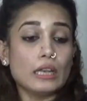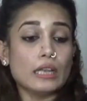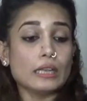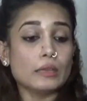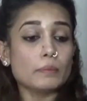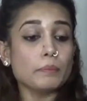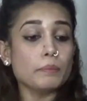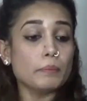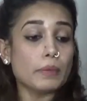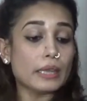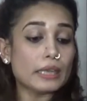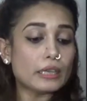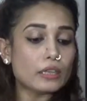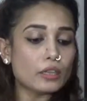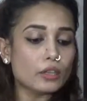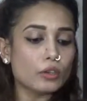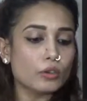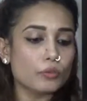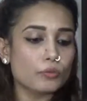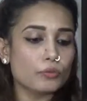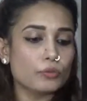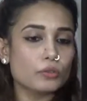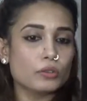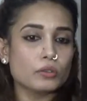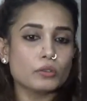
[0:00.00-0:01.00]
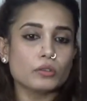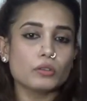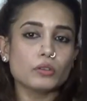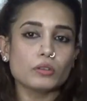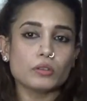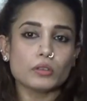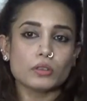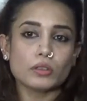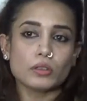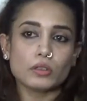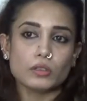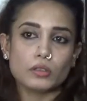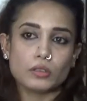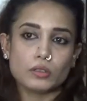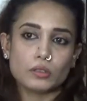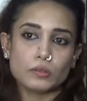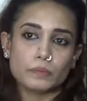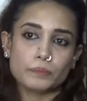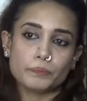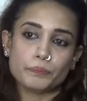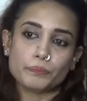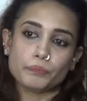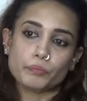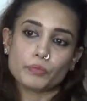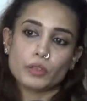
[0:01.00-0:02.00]
like many of the
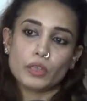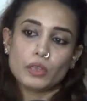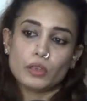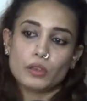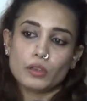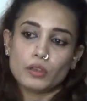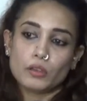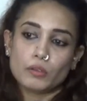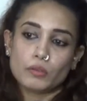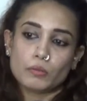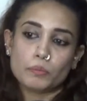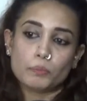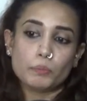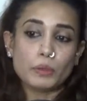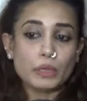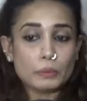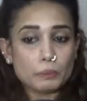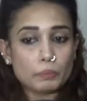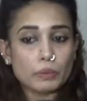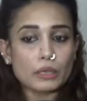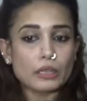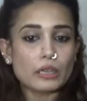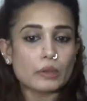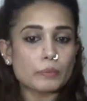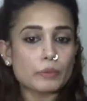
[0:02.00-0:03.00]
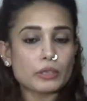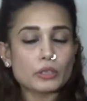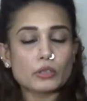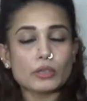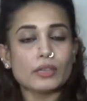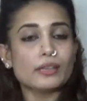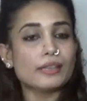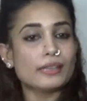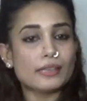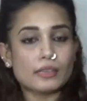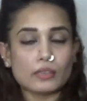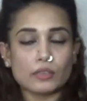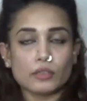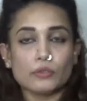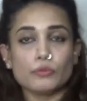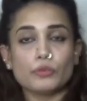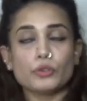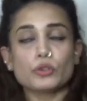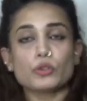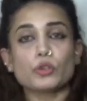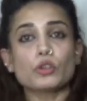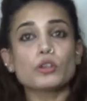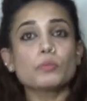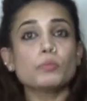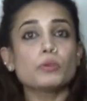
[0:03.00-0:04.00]
um, people coming to, like if
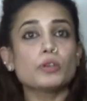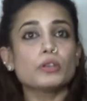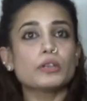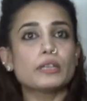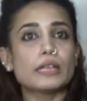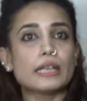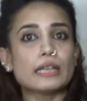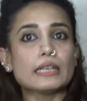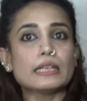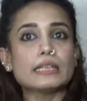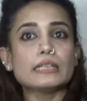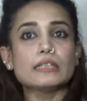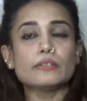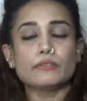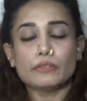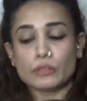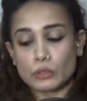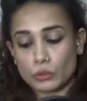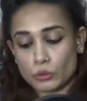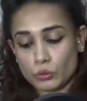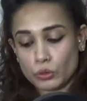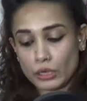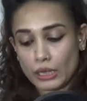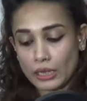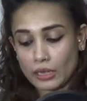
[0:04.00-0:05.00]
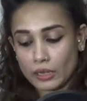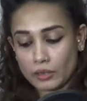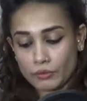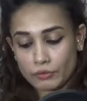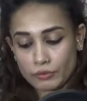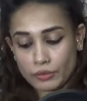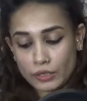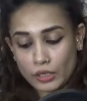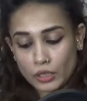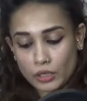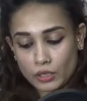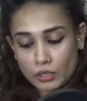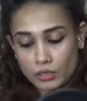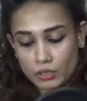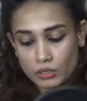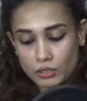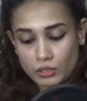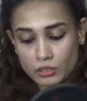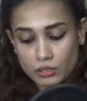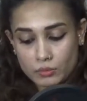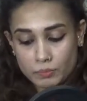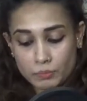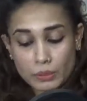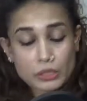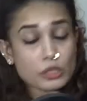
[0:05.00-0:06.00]
you talk about Delhi, Devi, you have
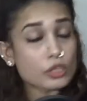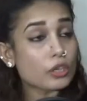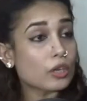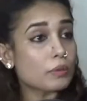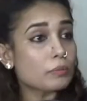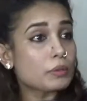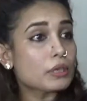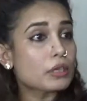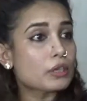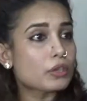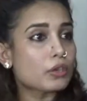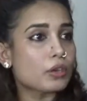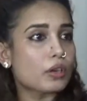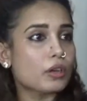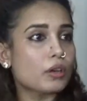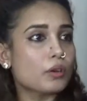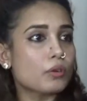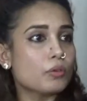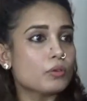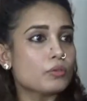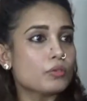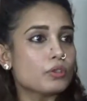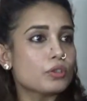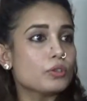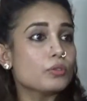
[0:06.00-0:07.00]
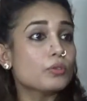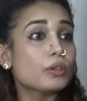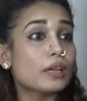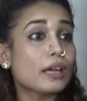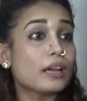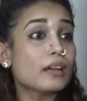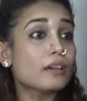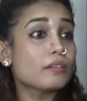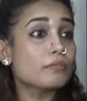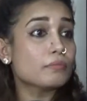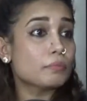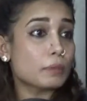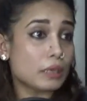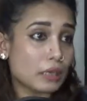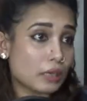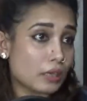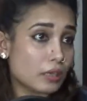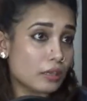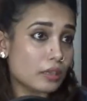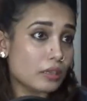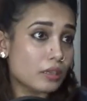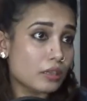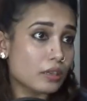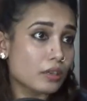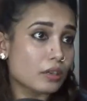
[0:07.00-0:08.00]
uh, Punjabi crowd, you have
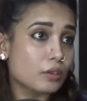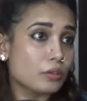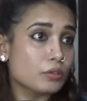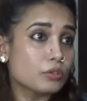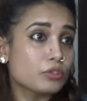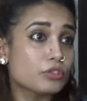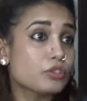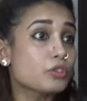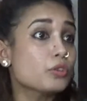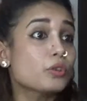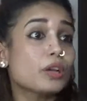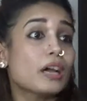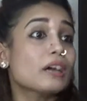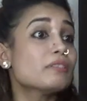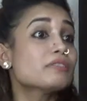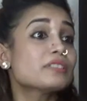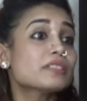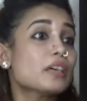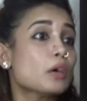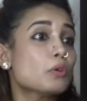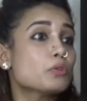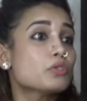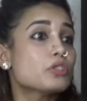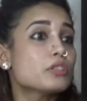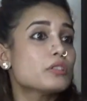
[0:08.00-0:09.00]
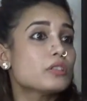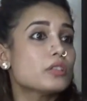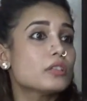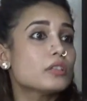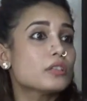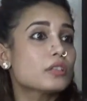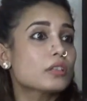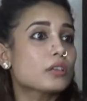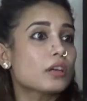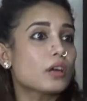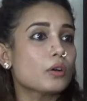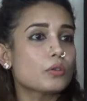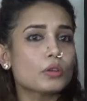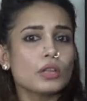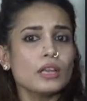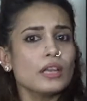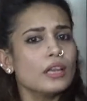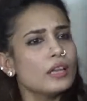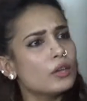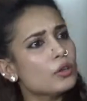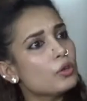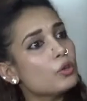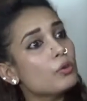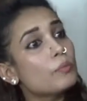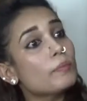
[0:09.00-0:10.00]
Pahari crowd. So why, why not in South Delhi? Why, why in
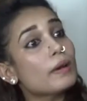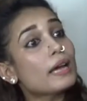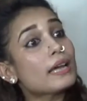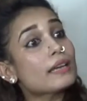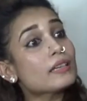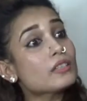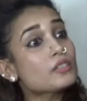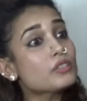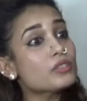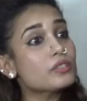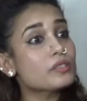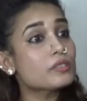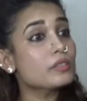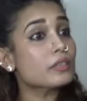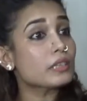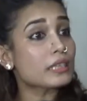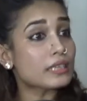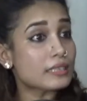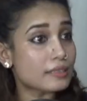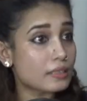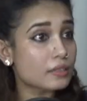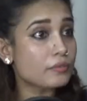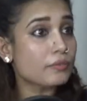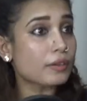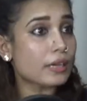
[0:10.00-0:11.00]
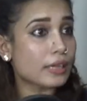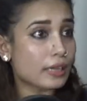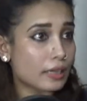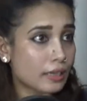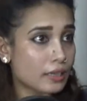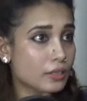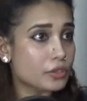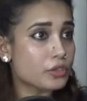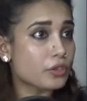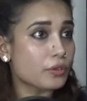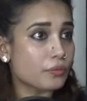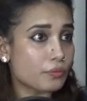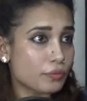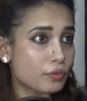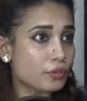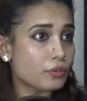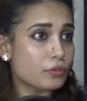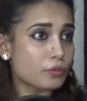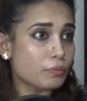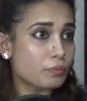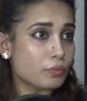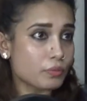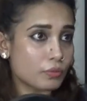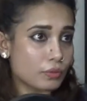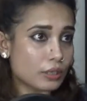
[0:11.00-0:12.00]
Pune? No, marriage is the reason why I
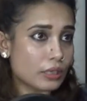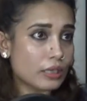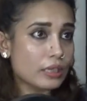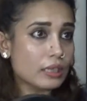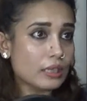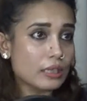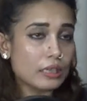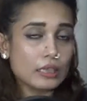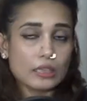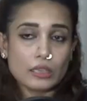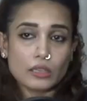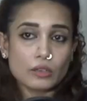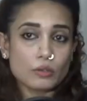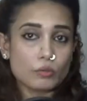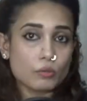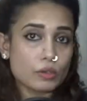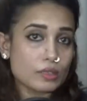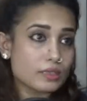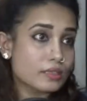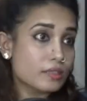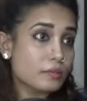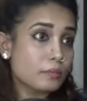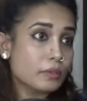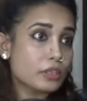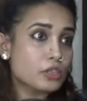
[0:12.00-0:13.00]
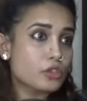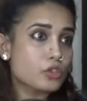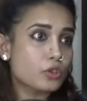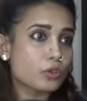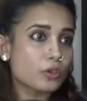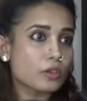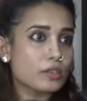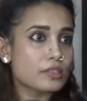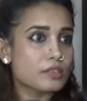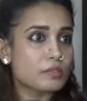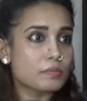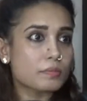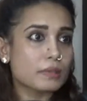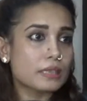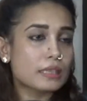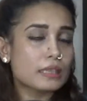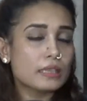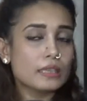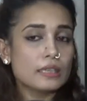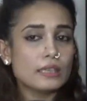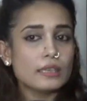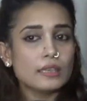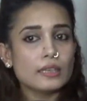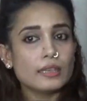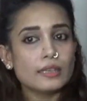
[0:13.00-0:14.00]
shifted to Pune. Okay. It wasn't my choice, but
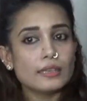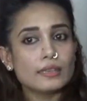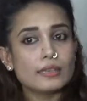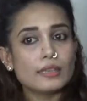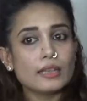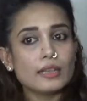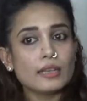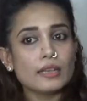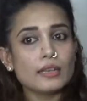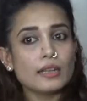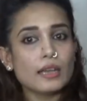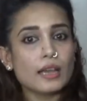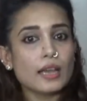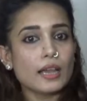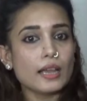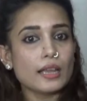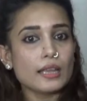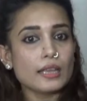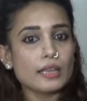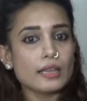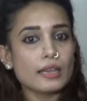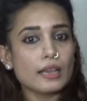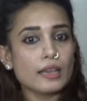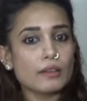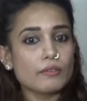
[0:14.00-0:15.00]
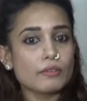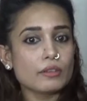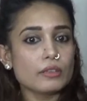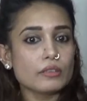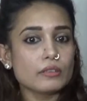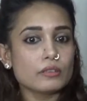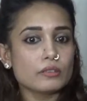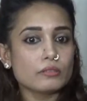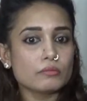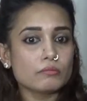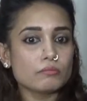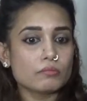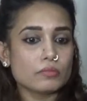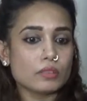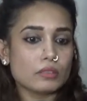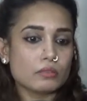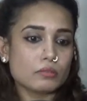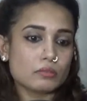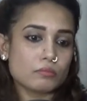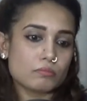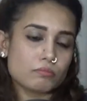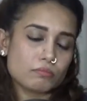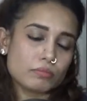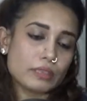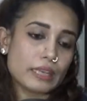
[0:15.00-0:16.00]
then I have a
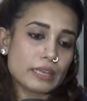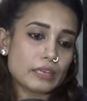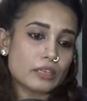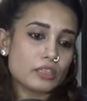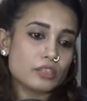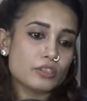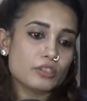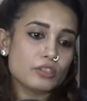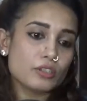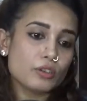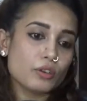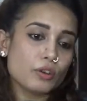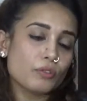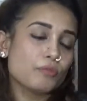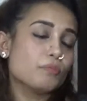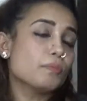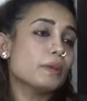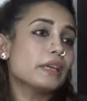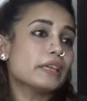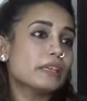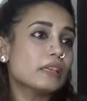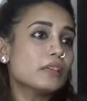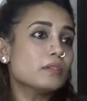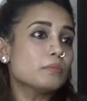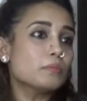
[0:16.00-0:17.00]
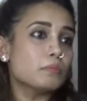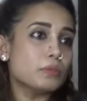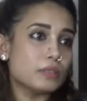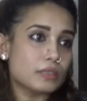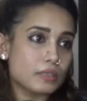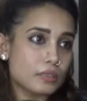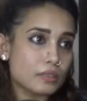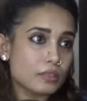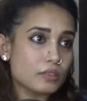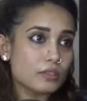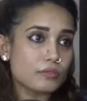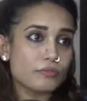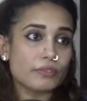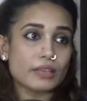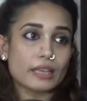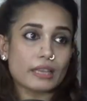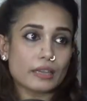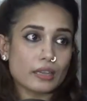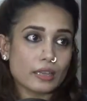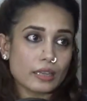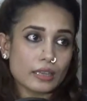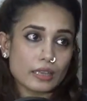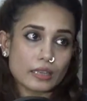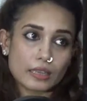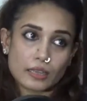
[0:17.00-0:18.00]
uh, tendency of making business
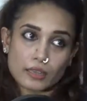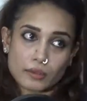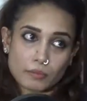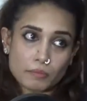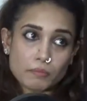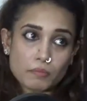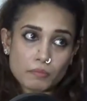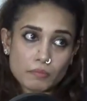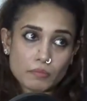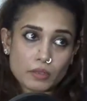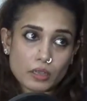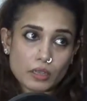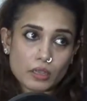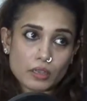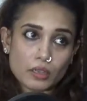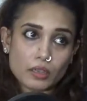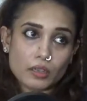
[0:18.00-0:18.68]
where I am.